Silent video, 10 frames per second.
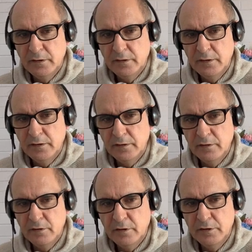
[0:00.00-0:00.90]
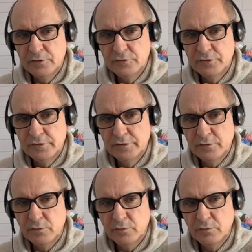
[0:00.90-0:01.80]
larger
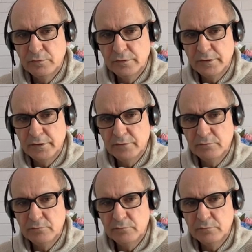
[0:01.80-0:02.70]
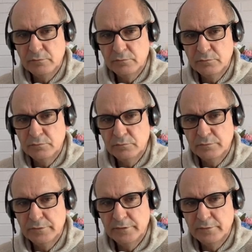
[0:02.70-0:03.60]
or equal to
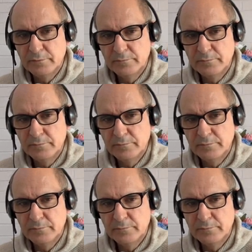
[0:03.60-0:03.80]
0.